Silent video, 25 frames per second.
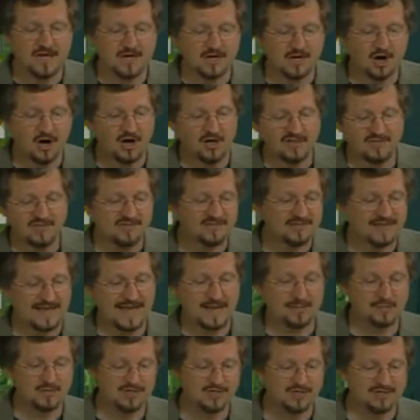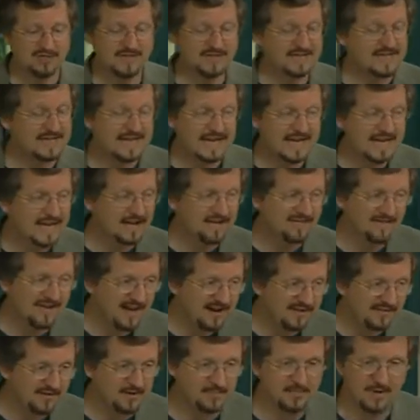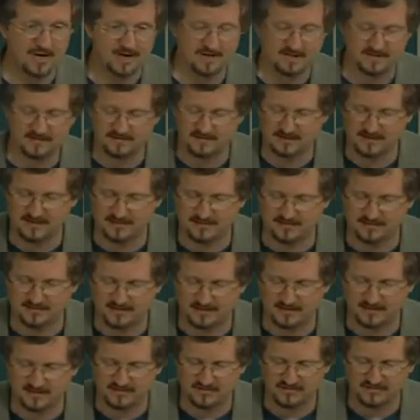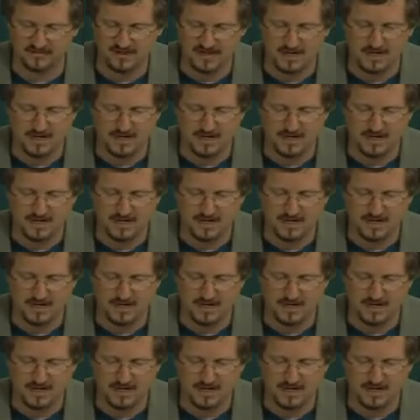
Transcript: causes damage in the DNA of everybody's skin cells,